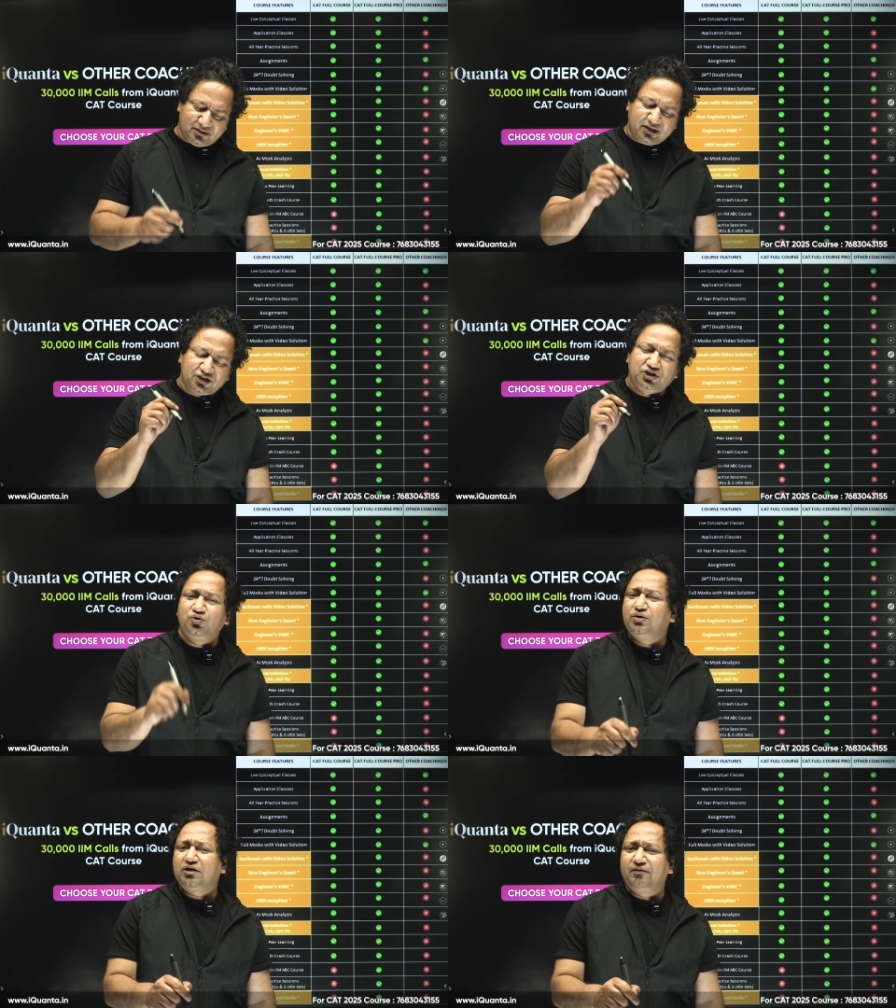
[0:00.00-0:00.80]
just
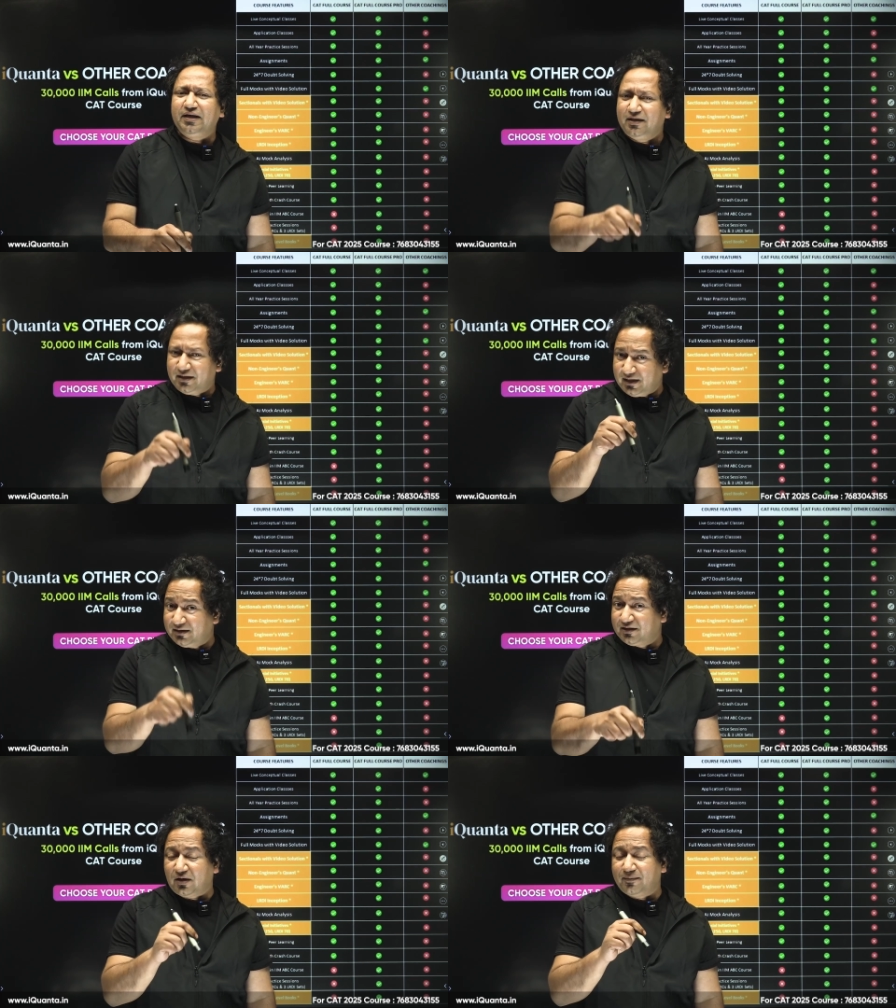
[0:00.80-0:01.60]
shoot a query in
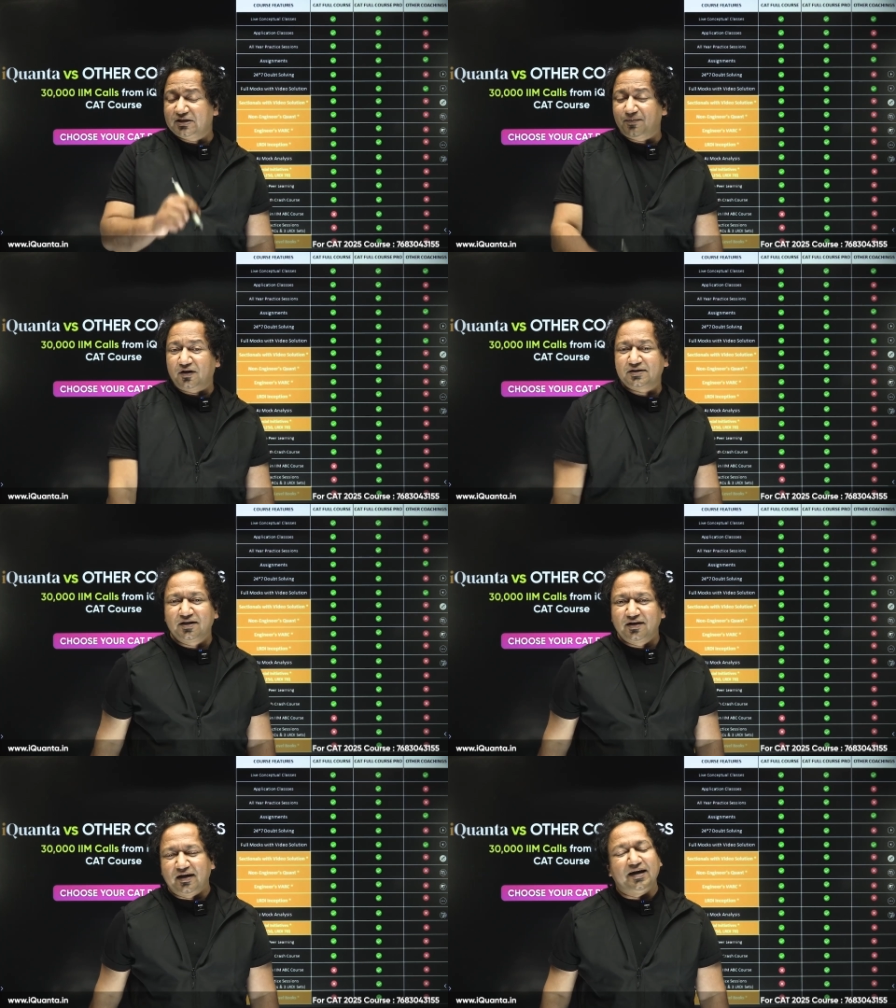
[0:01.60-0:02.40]
the comments box
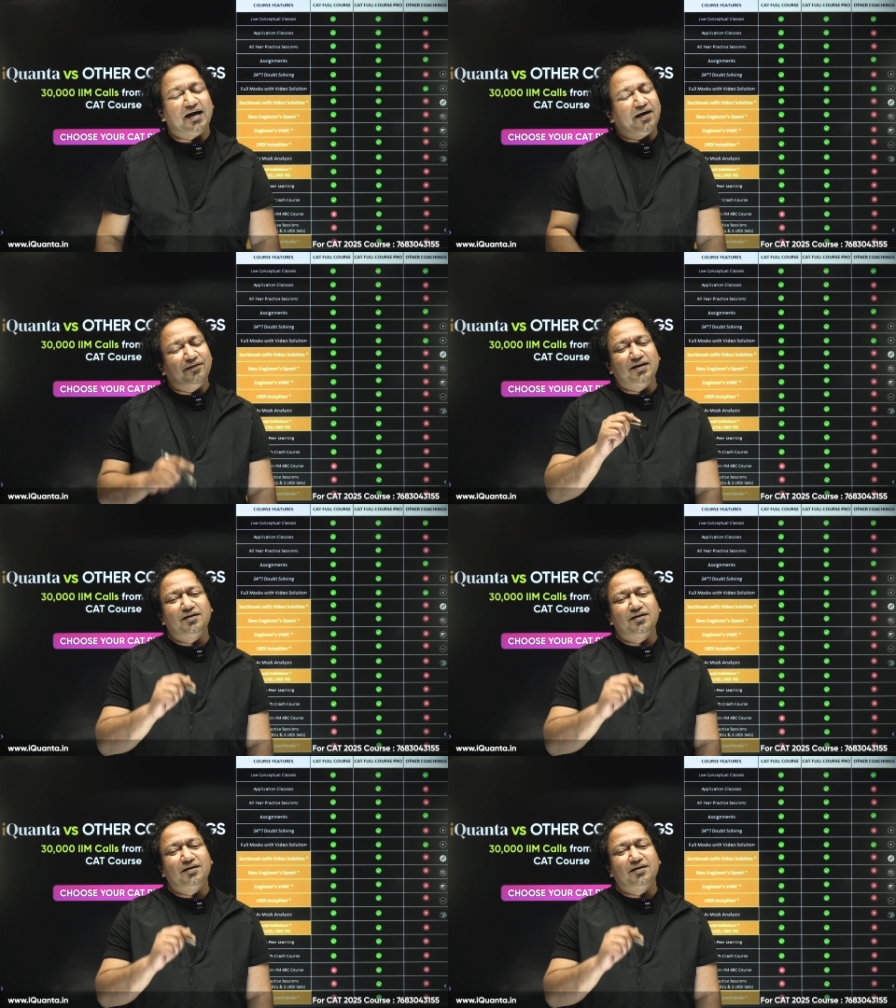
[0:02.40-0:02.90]
and I will